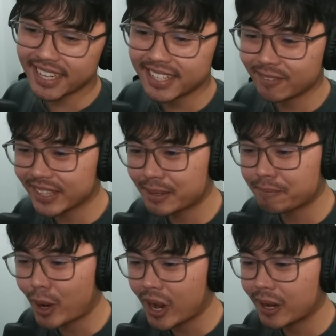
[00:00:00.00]
with
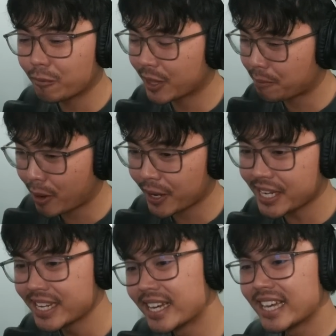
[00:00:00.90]
a
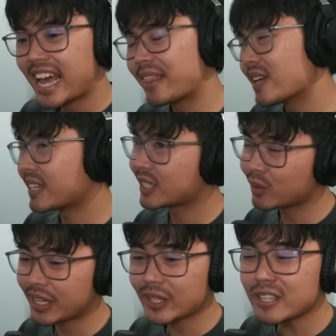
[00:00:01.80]
body, and then a
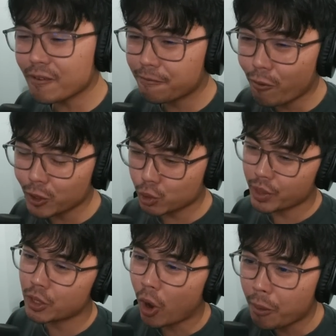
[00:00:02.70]
swing. So that's a
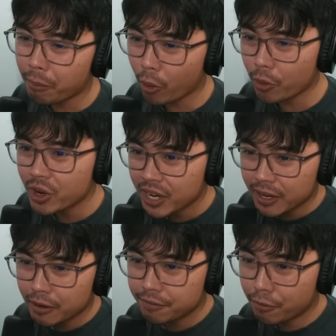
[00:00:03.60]
4-swing combo
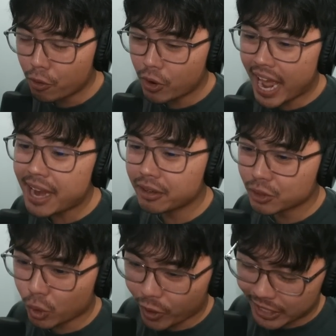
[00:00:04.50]
and
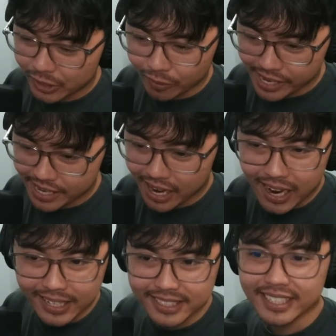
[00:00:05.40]
drawing 3
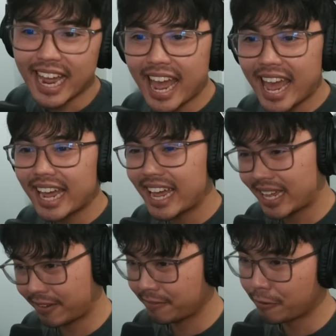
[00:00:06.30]
cards
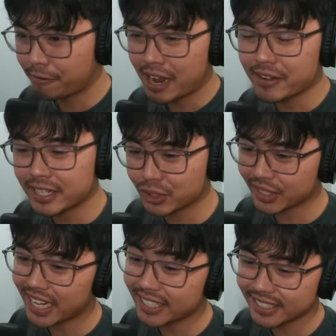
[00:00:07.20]
for 5 energy.
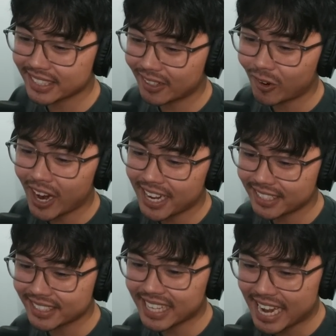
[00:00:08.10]
That is quite an
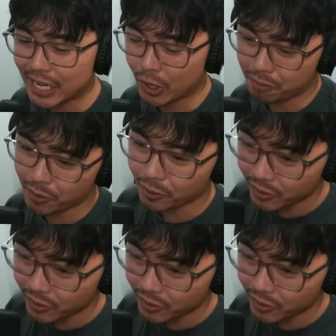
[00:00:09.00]
insane combo.